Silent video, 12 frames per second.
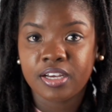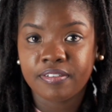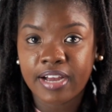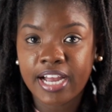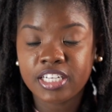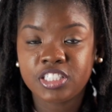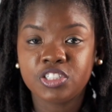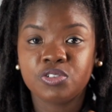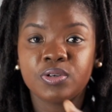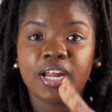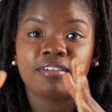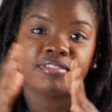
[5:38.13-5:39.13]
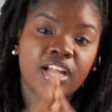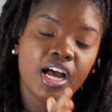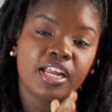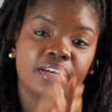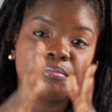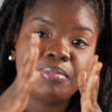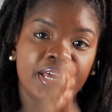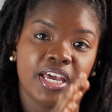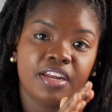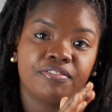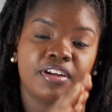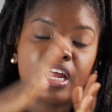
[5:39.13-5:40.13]
right? You would have gotten
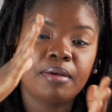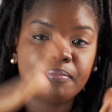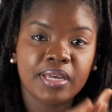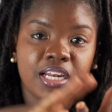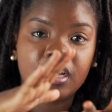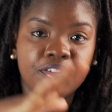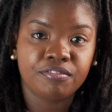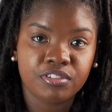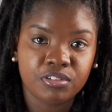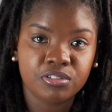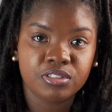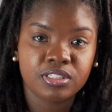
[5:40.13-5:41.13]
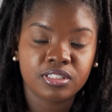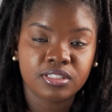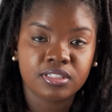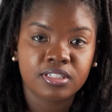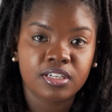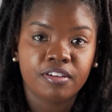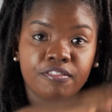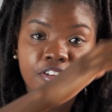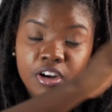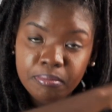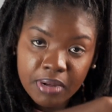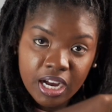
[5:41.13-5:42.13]
paid for that 1 million views
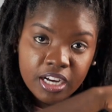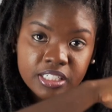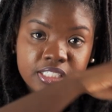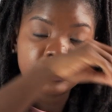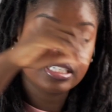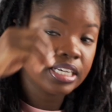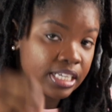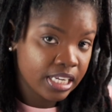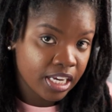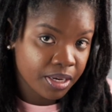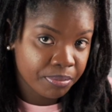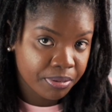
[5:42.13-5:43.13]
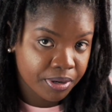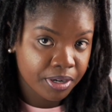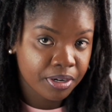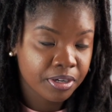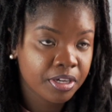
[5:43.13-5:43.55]
for March in April.